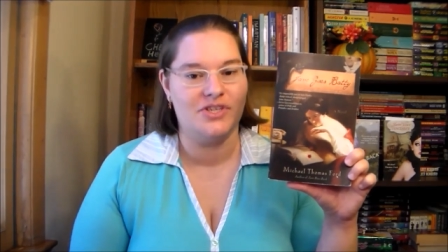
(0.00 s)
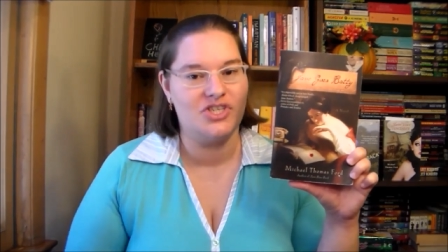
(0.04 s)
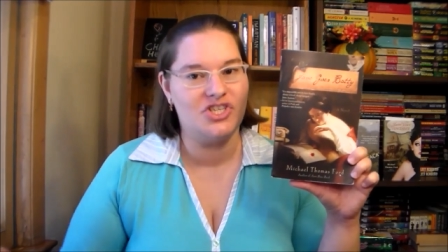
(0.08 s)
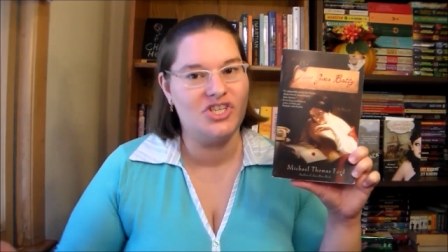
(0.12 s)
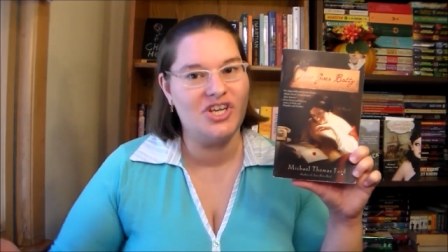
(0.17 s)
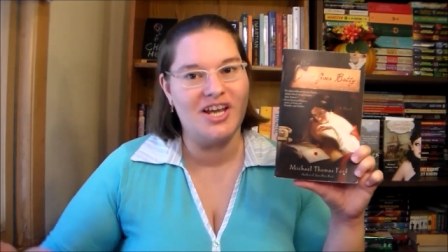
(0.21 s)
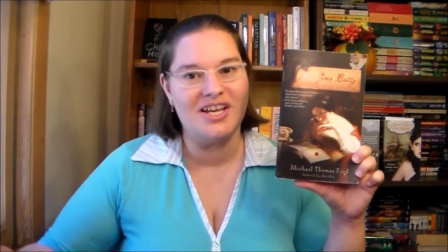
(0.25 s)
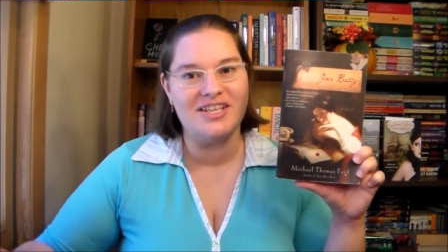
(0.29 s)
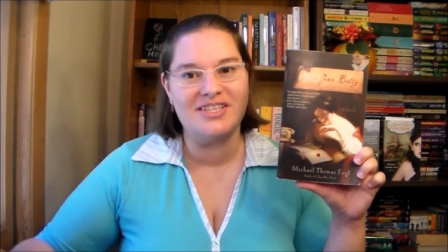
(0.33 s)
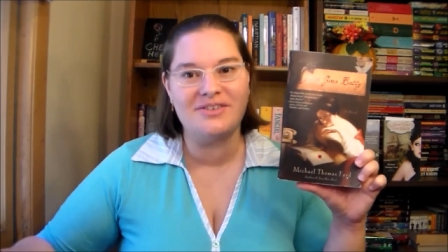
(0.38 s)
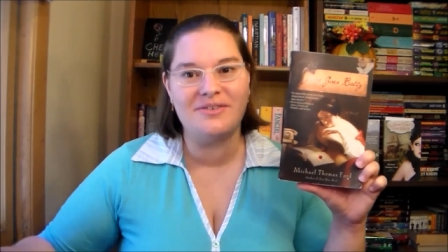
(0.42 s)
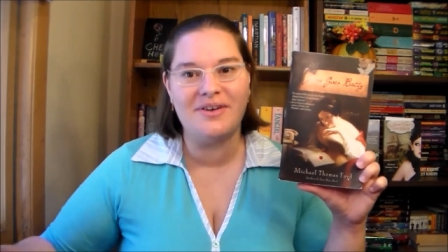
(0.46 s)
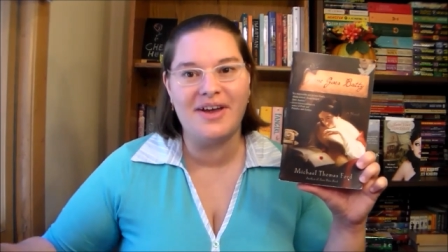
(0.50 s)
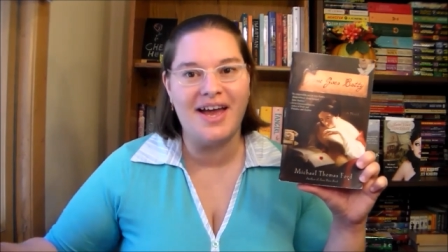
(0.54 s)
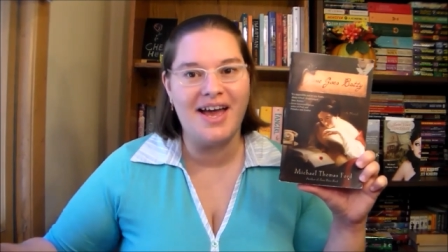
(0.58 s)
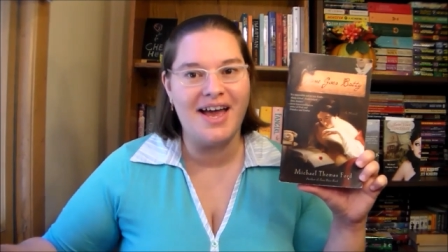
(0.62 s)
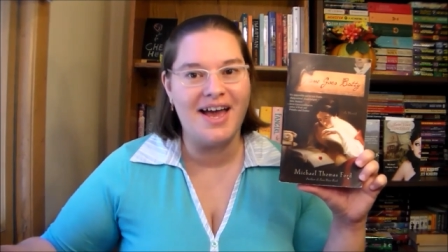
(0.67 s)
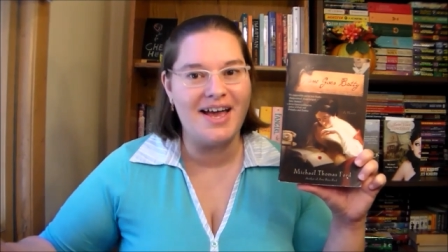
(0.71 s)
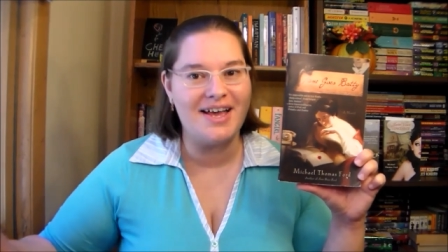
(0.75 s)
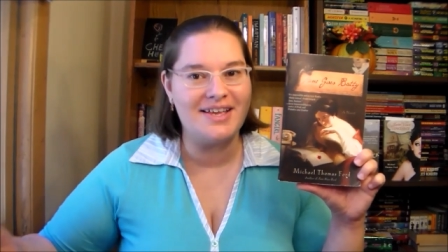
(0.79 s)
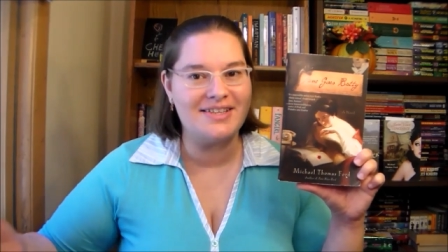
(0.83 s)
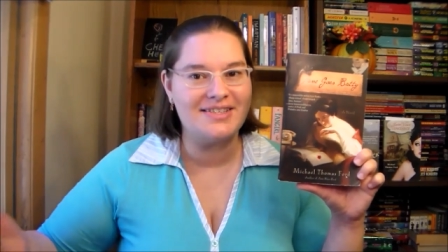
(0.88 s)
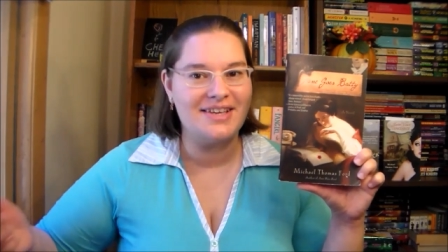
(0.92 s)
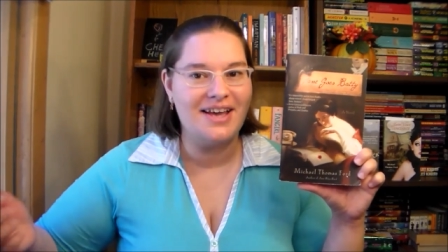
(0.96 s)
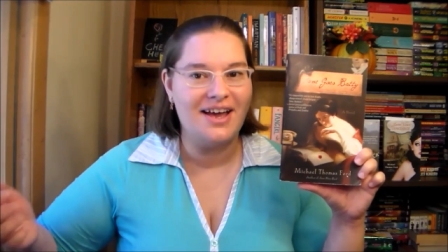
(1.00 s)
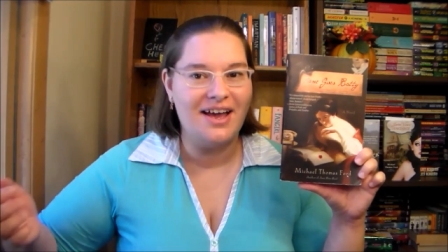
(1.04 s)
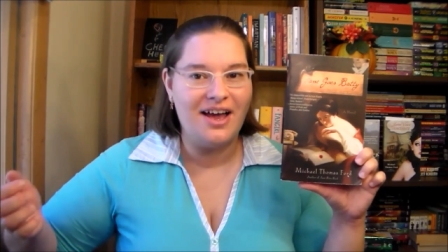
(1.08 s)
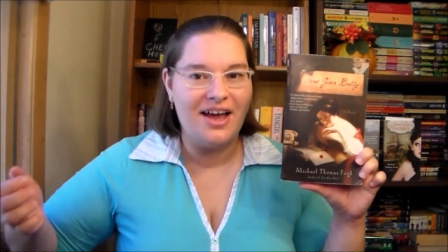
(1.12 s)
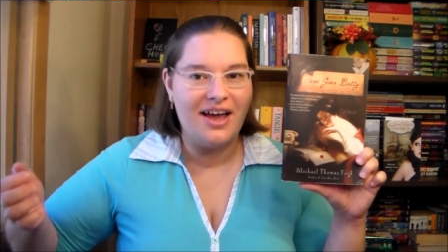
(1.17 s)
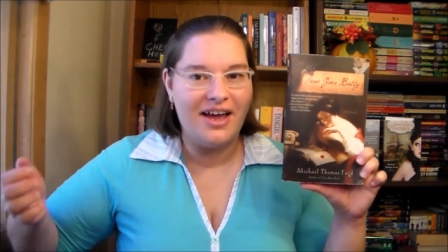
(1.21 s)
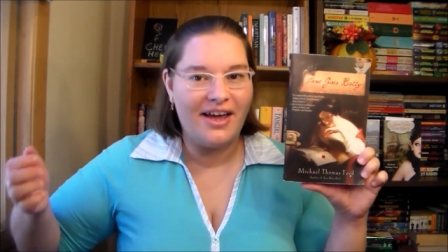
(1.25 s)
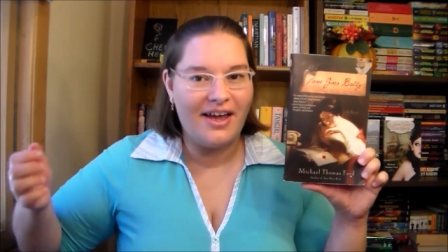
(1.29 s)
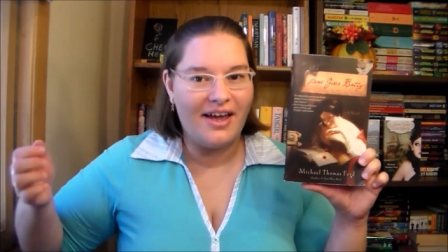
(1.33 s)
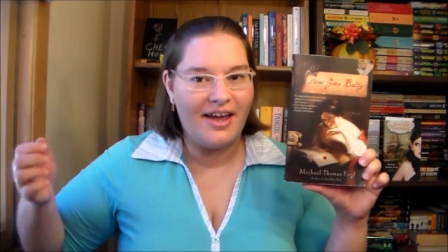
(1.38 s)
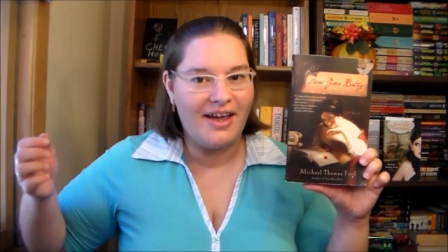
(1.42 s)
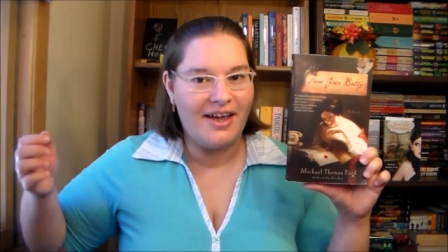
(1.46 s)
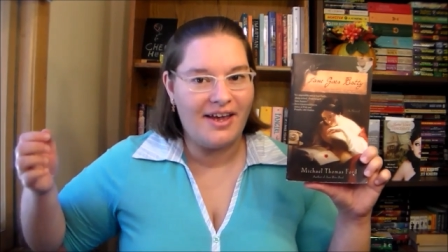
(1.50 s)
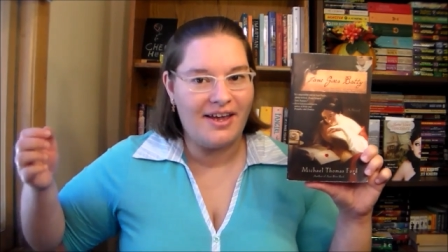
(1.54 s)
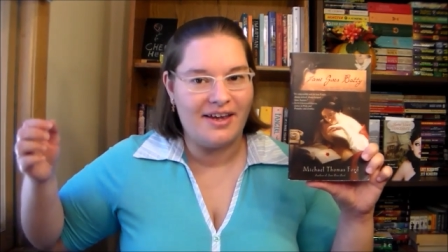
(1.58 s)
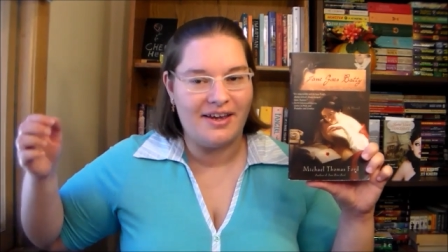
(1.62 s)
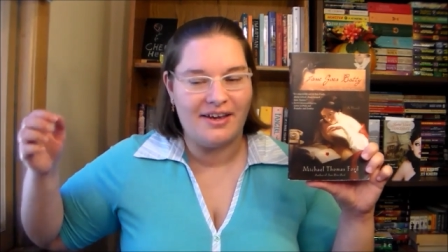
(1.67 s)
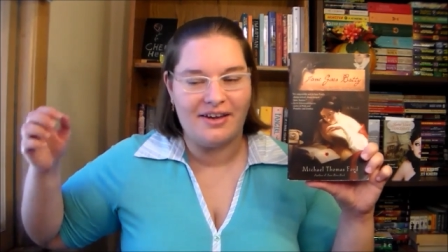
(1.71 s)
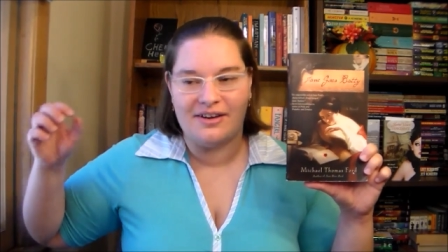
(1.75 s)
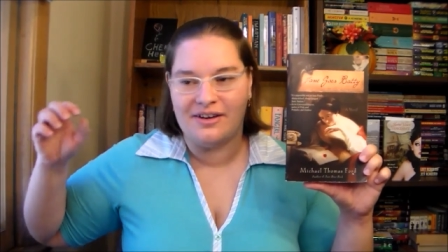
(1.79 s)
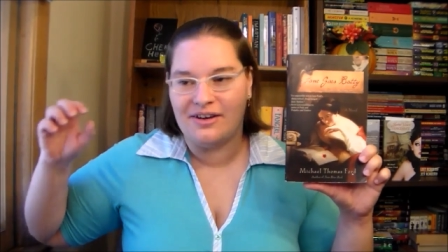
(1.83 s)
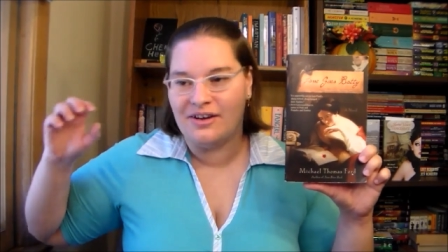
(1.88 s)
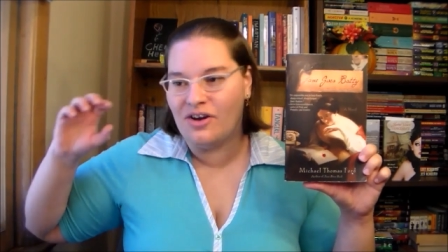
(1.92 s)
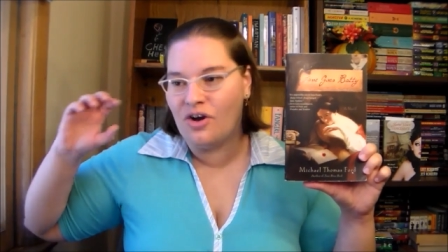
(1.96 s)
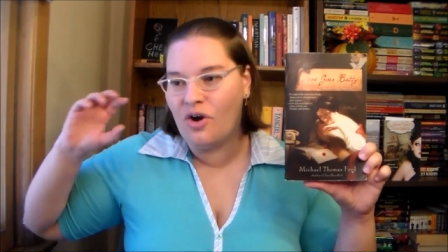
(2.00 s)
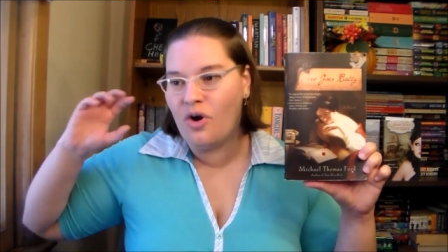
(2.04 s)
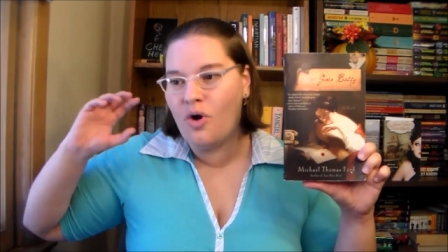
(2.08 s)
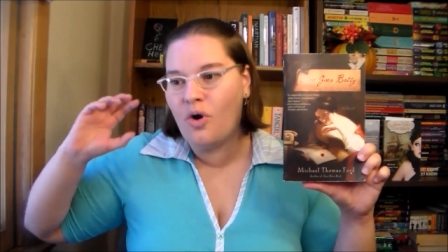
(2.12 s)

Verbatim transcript: She also has a